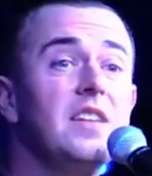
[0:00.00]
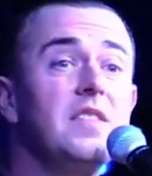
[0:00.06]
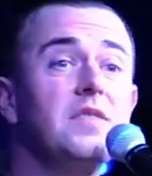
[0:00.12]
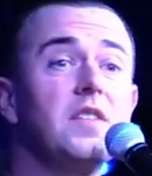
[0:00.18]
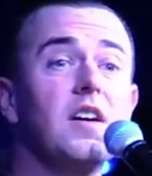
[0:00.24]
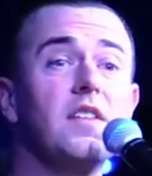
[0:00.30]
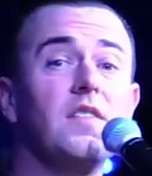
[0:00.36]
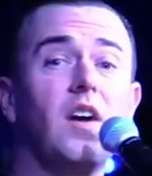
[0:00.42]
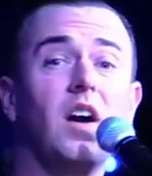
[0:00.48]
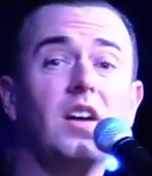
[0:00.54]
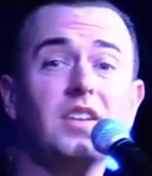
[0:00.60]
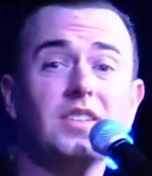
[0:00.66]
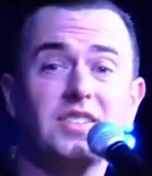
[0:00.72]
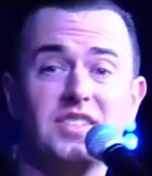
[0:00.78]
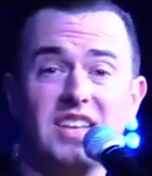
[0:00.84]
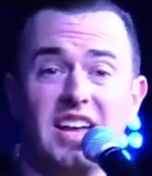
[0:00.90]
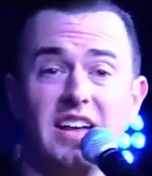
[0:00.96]
of
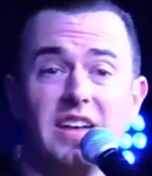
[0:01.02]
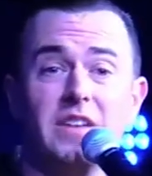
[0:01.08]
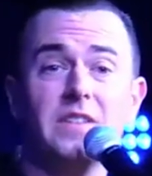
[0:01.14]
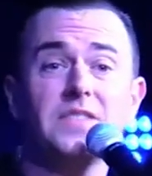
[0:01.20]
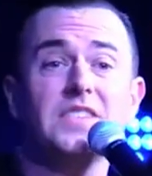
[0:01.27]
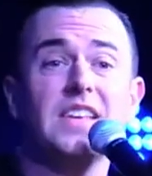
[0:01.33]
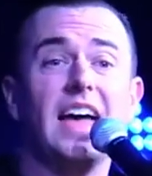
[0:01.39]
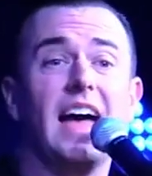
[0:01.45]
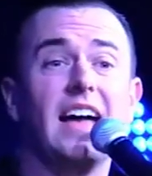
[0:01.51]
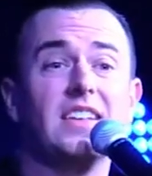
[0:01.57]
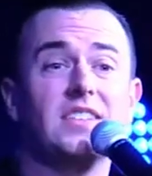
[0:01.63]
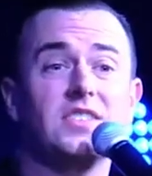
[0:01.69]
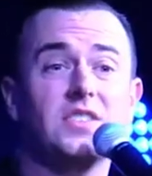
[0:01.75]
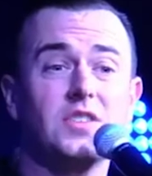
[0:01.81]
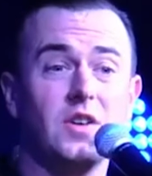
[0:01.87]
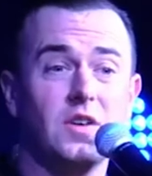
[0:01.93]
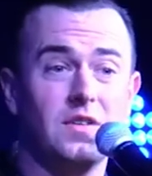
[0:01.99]
ourselves as
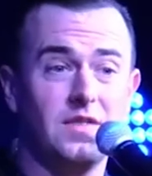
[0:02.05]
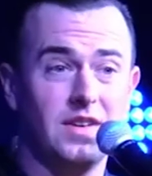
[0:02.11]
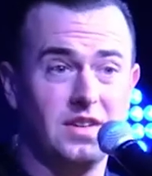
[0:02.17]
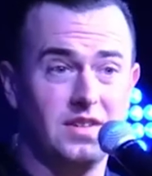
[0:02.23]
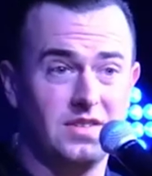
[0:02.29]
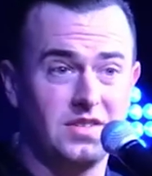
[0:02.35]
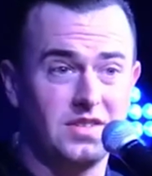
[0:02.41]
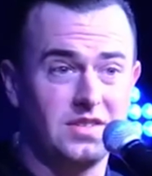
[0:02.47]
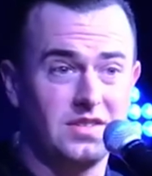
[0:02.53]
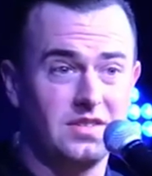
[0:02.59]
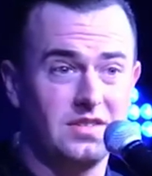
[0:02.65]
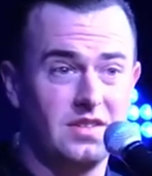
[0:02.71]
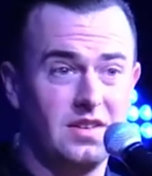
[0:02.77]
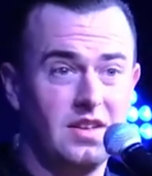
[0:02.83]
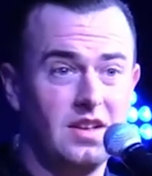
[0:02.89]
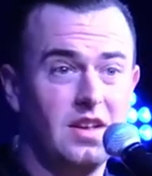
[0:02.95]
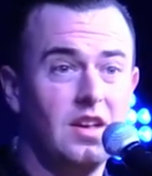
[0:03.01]
servants
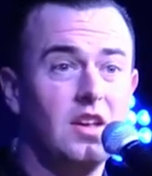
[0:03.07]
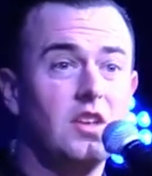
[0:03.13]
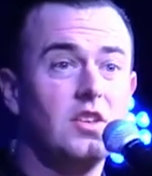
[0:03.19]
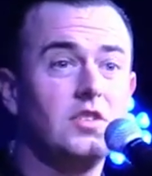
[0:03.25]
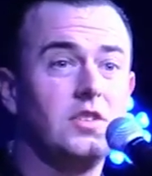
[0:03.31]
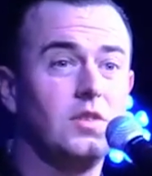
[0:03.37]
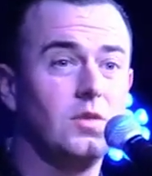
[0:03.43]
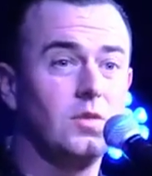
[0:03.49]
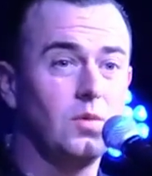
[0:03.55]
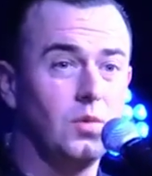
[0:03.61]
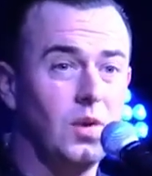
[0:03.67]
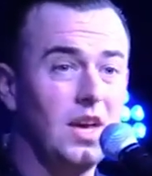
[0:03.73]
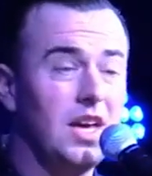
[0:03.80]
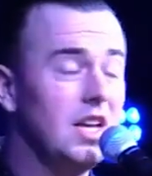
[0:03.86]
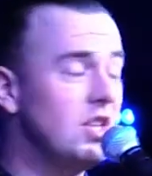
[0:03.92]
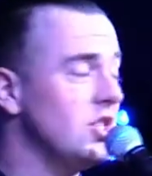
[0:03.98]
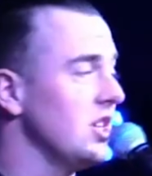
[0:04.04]
to
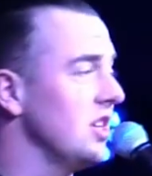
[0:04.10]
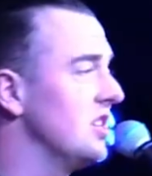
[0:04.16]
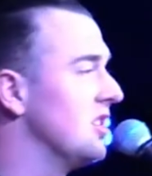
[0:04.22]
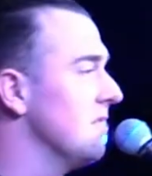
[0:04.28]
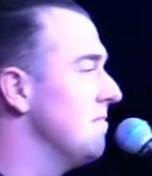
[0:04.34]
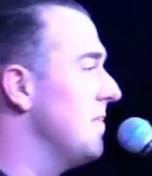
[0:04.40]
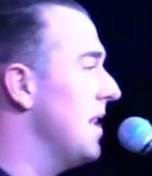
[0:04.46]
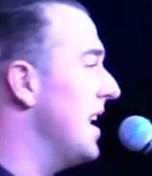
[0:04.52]
reach and to make